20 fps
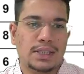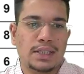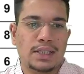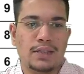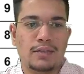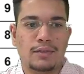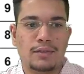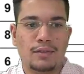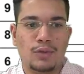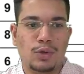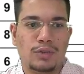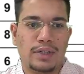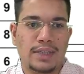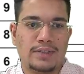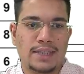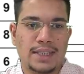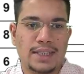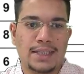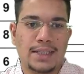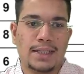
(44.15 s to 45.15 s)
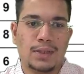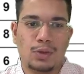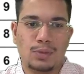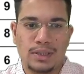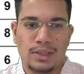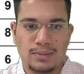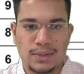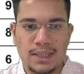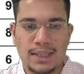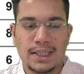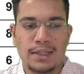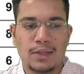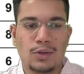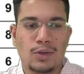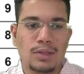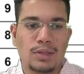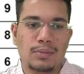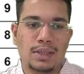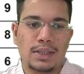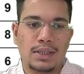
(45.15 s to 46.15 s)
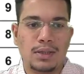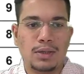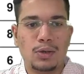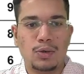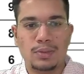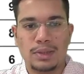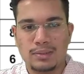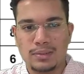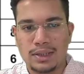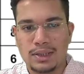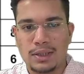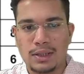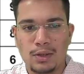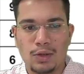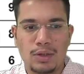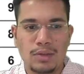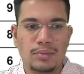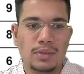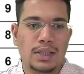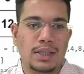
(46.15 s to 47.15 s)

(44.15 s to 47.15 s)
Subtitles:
then 4, 5, 6 second row becomes the second column, and third row becomes the third column.